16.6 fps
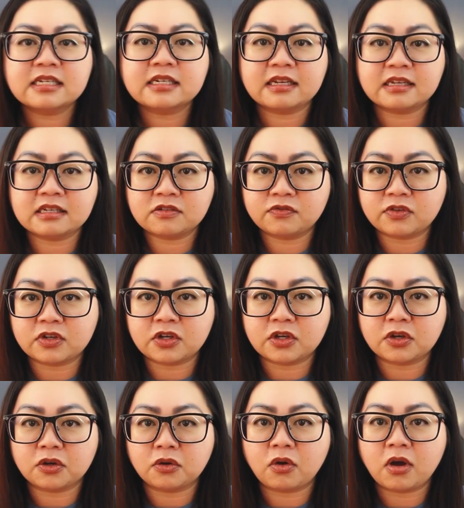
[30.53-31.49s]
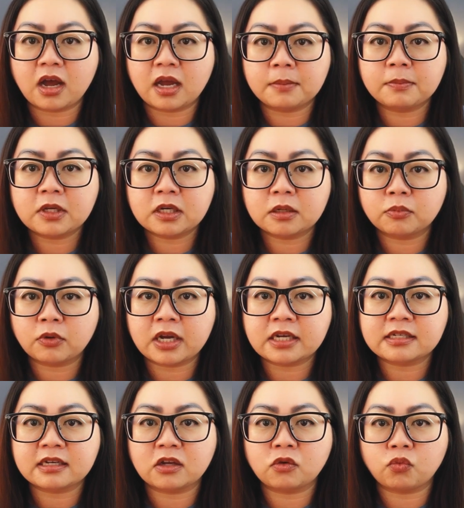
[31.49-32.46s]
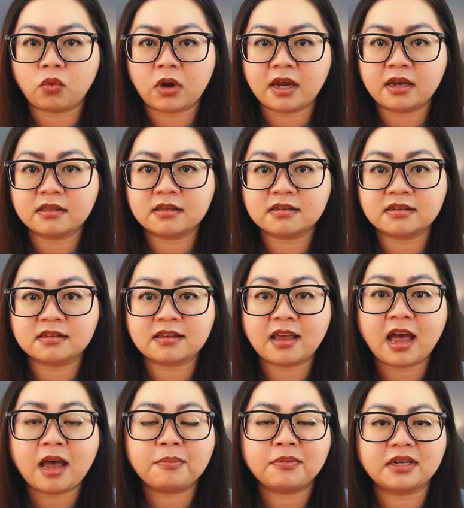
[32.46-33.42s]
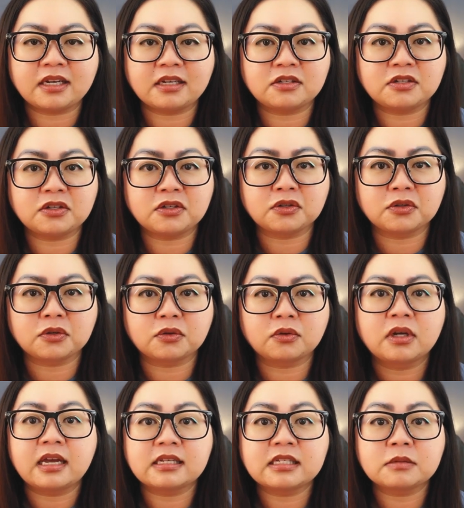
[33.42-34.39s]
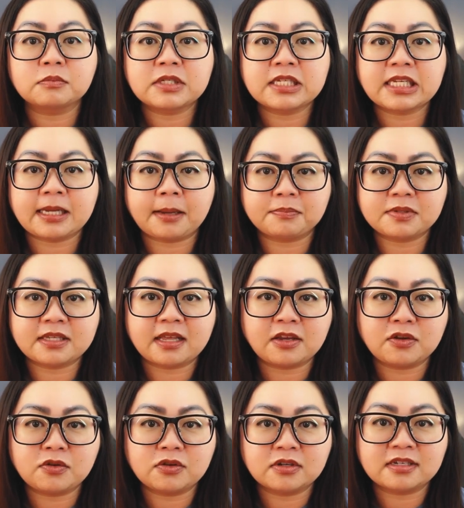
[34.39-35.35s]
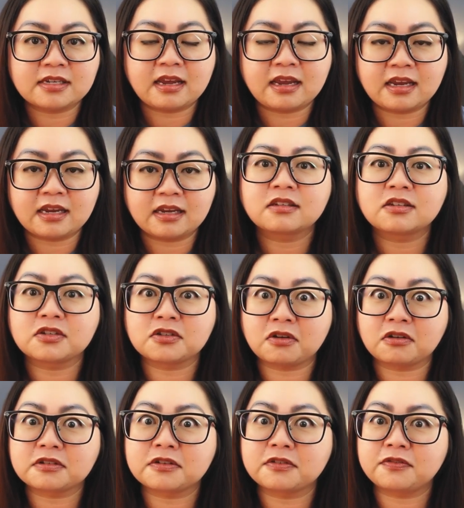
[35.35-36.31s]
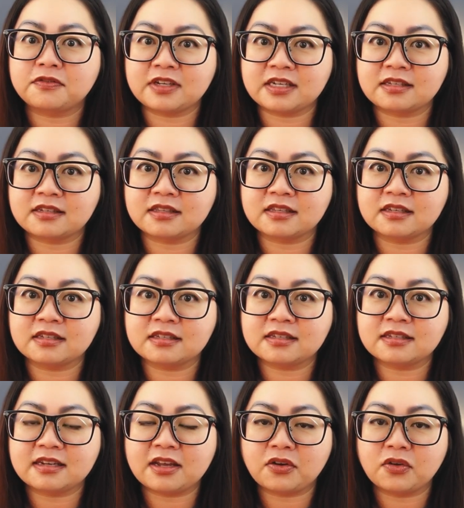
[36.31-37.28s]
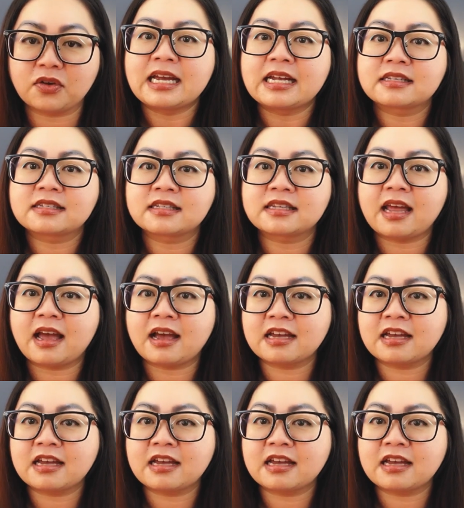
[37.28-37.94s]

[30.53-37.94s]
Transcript: today's video, I'm gonna break down why this is happening to you and some steps that you can take to start to fix this. Now, it's an